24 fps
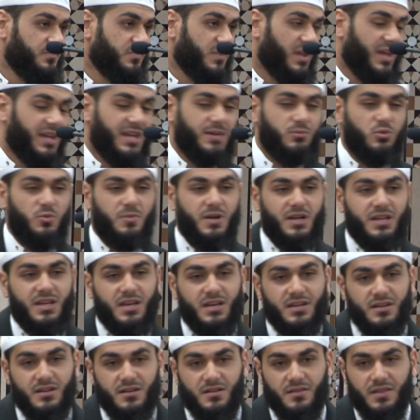and Abu
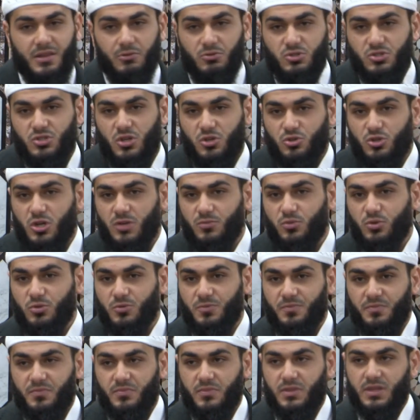Bakr, there was no trouble,
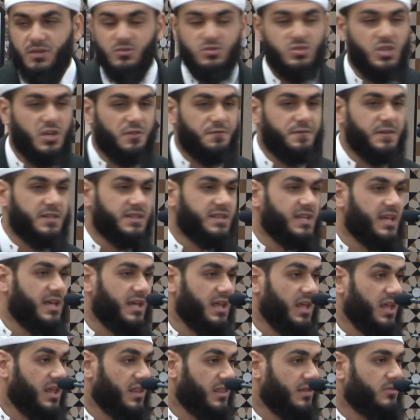there was no
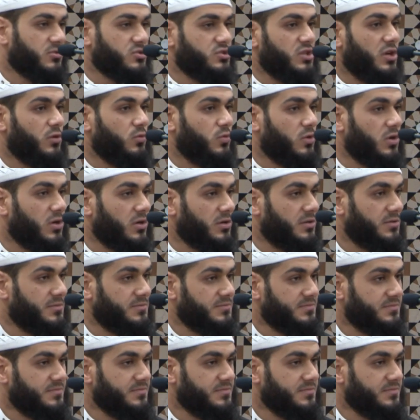fitna, there was no war